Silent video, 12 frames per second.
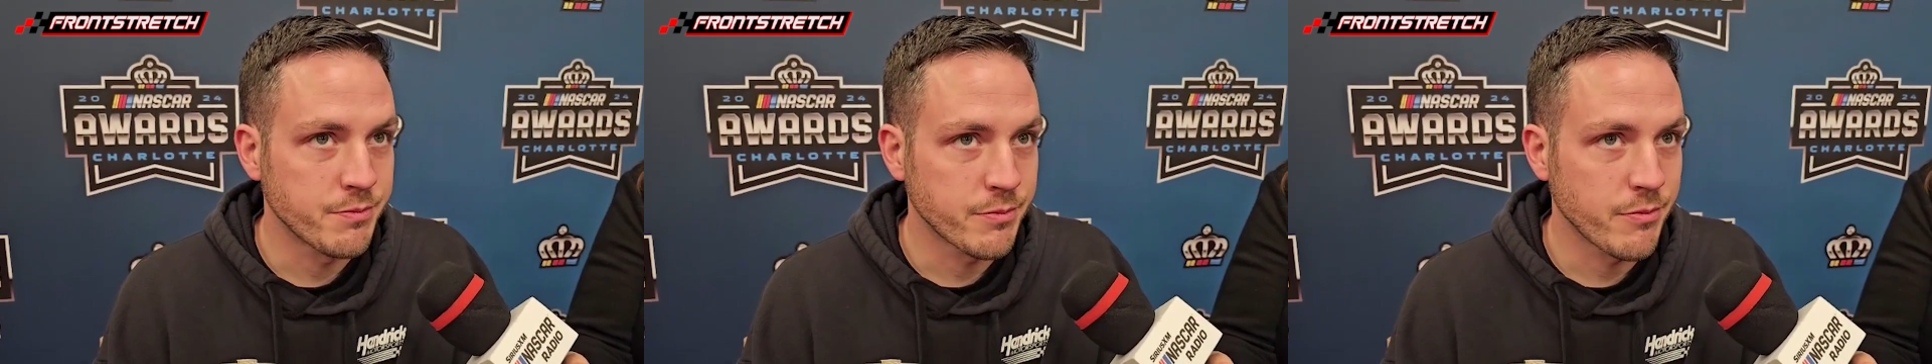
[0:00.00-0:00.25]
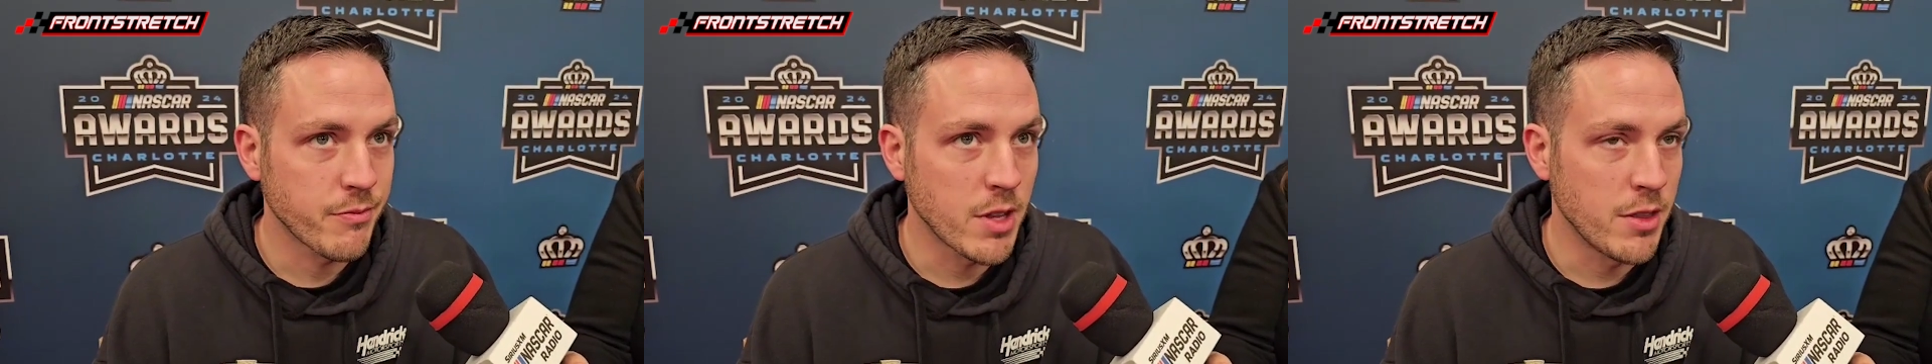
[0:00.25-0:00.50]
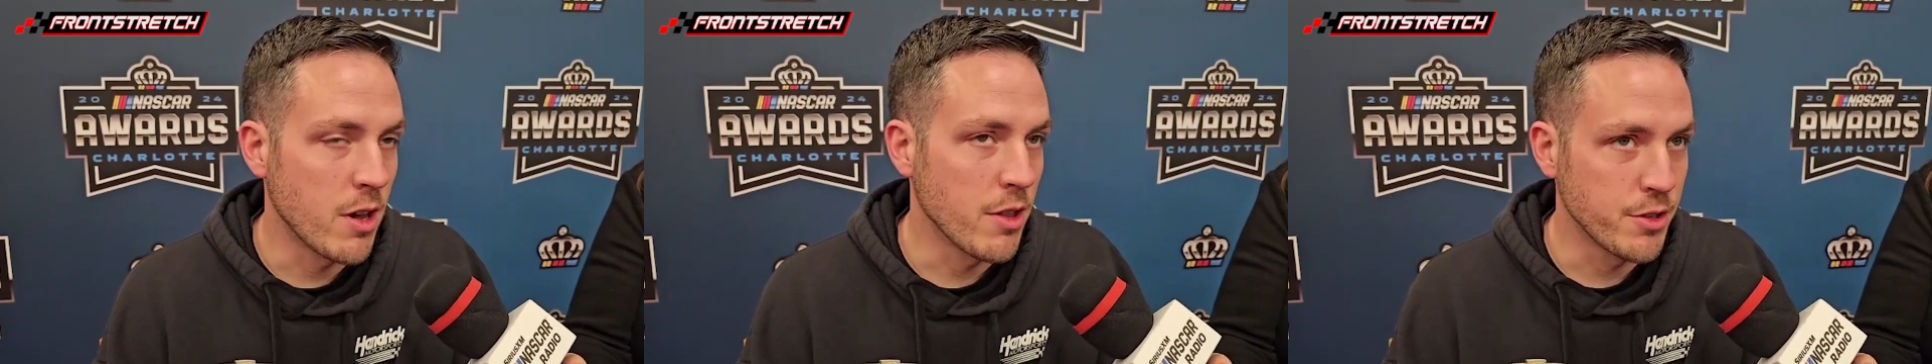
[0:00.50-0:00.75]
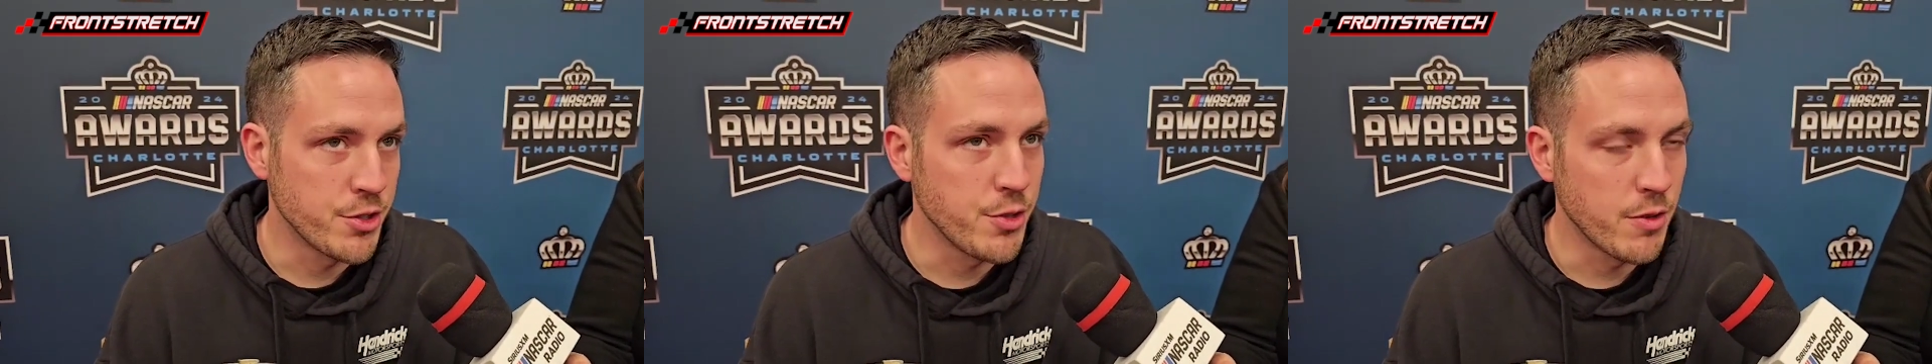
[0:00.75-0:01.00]
And the other
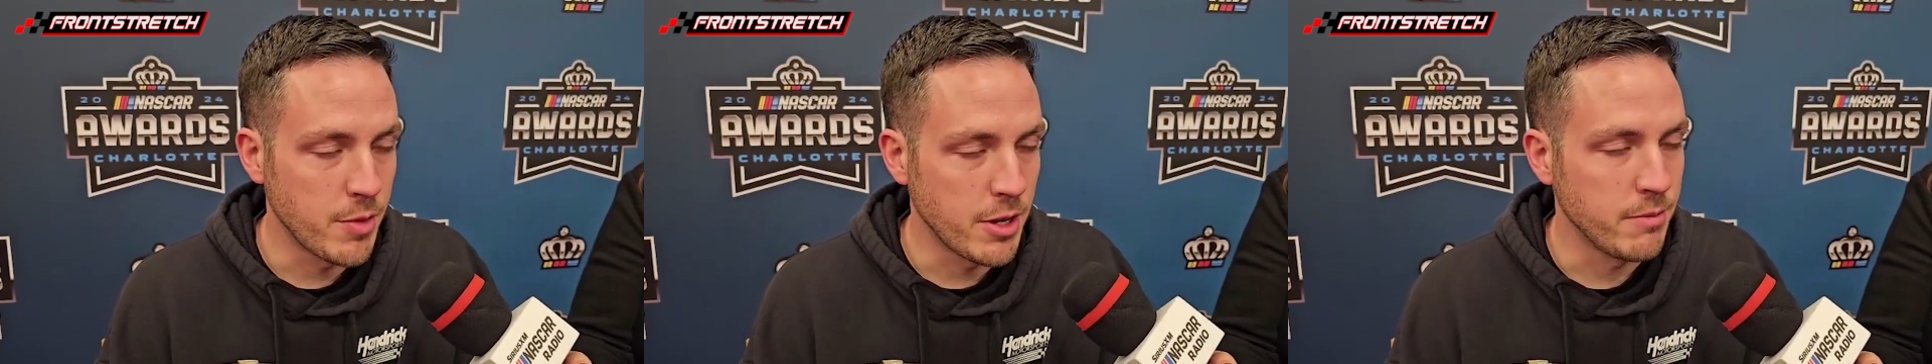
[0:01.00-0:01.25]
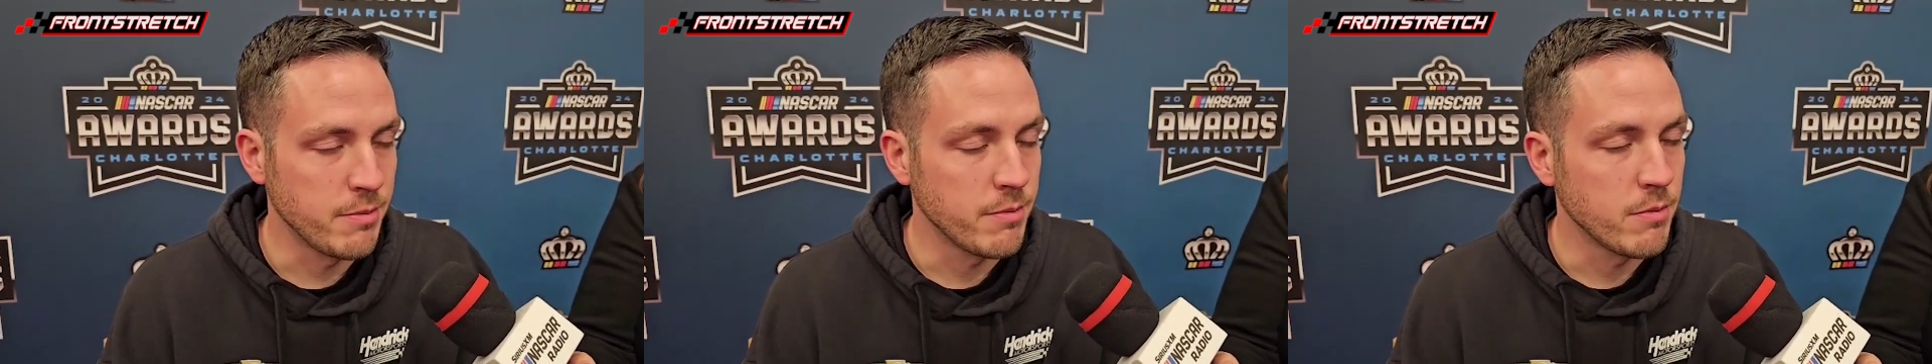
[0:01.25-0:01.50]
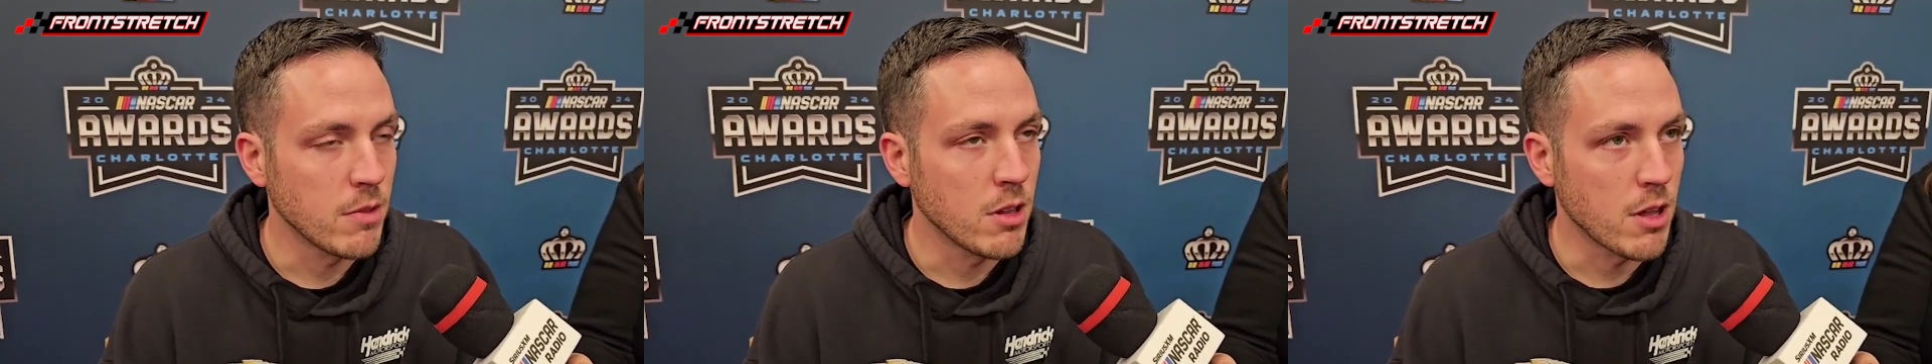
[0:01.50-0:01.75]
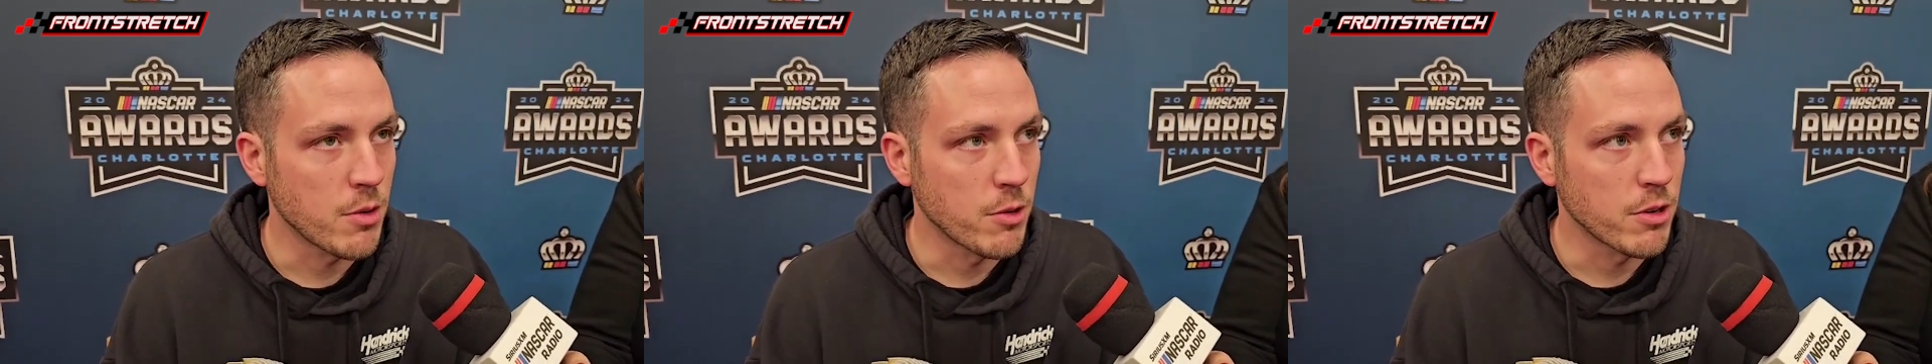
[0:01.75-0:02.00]
two have been a
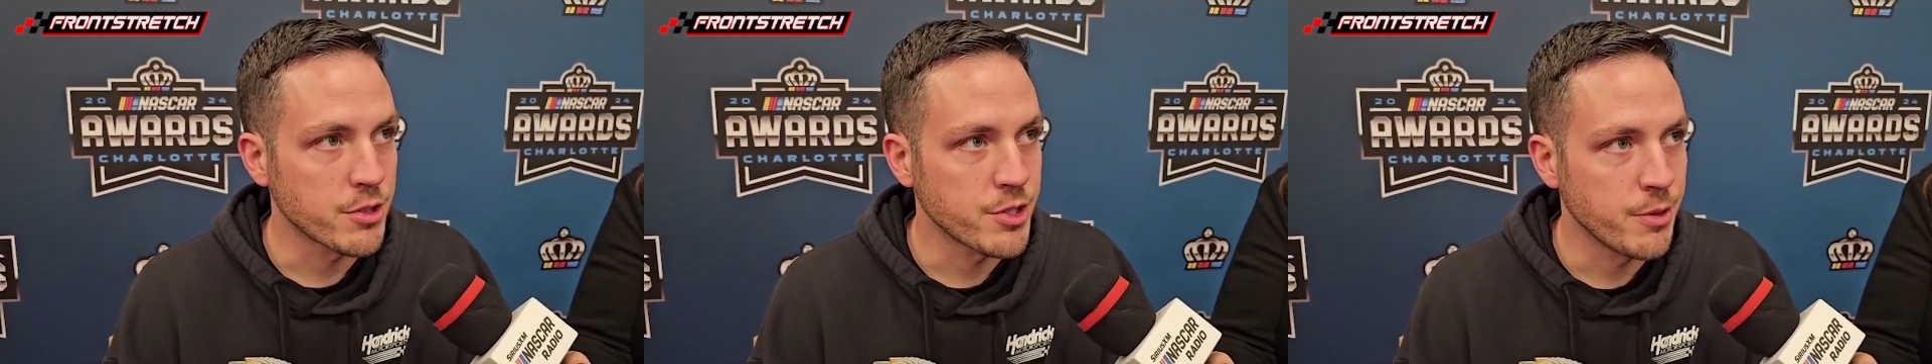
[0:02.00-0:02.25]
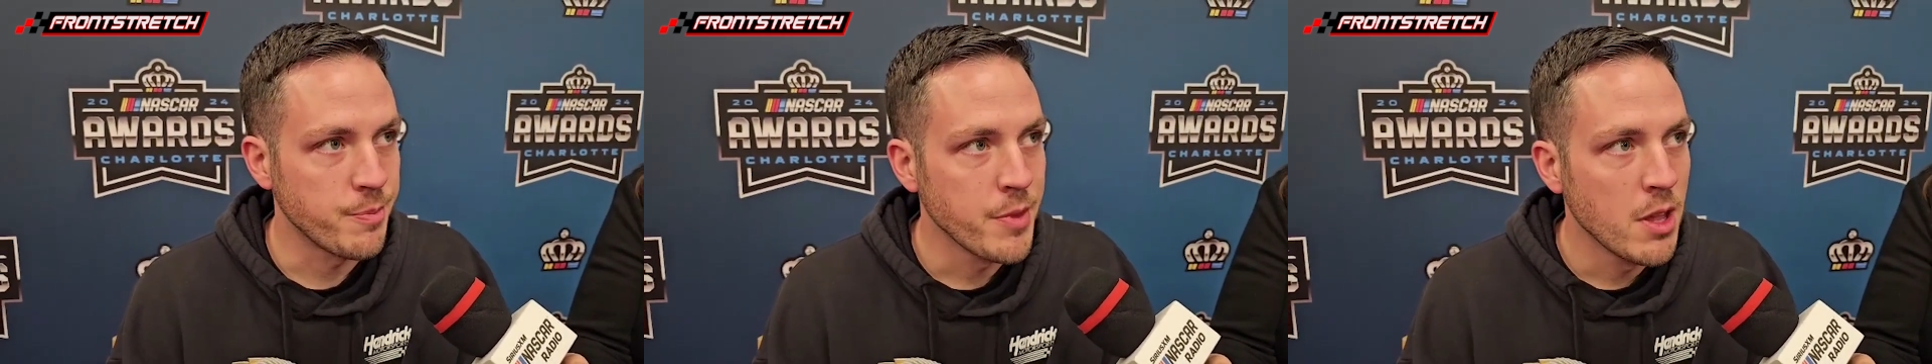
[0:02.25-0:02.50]
lot of work, so